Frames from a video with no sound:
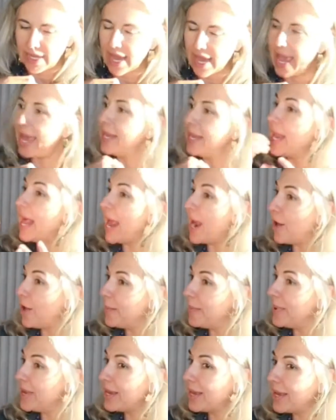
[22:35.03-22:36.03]
And in
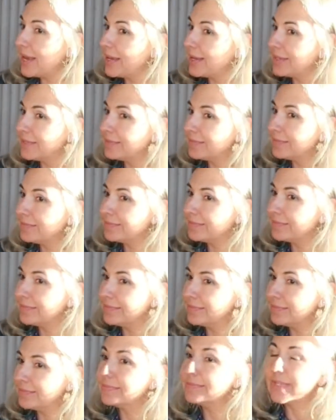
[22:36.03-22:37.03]
Arabic?
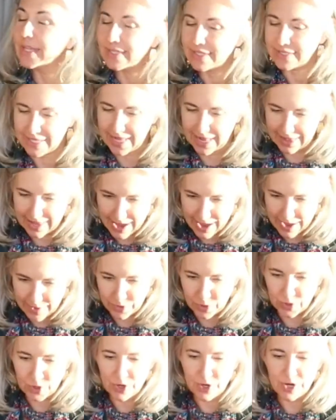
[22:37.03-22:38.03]
Salam,
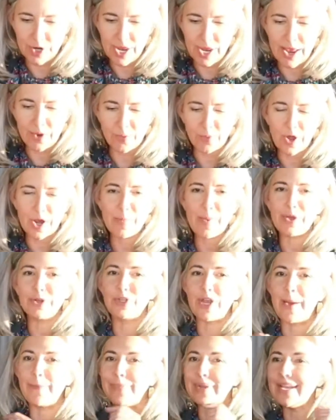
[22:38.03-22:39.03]
good. And what about
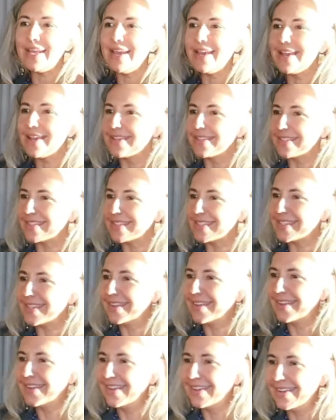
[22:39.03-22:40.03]
Japanese?
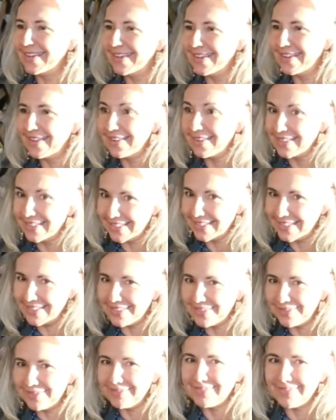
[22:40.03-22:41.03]

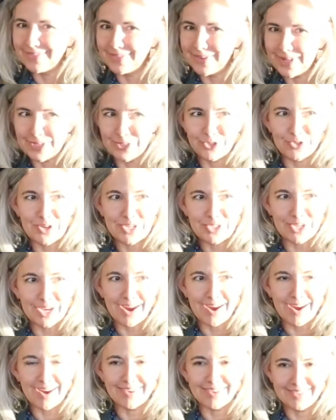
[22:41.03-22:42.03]
Really stretching
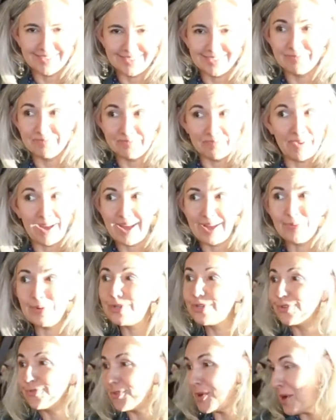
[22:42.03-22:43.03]
I
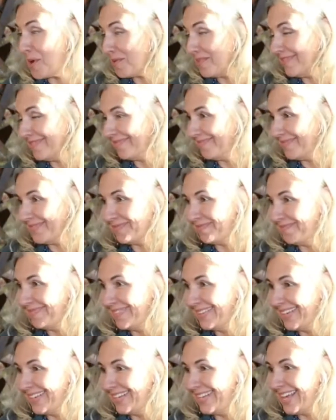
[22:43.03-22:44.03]
wouldn't have
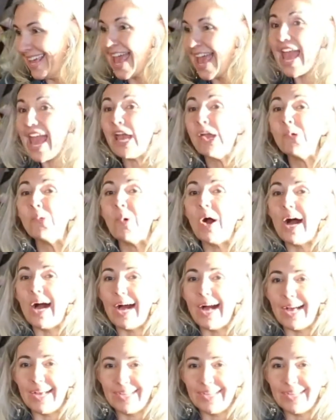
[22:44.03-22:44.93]
known. Heiwa.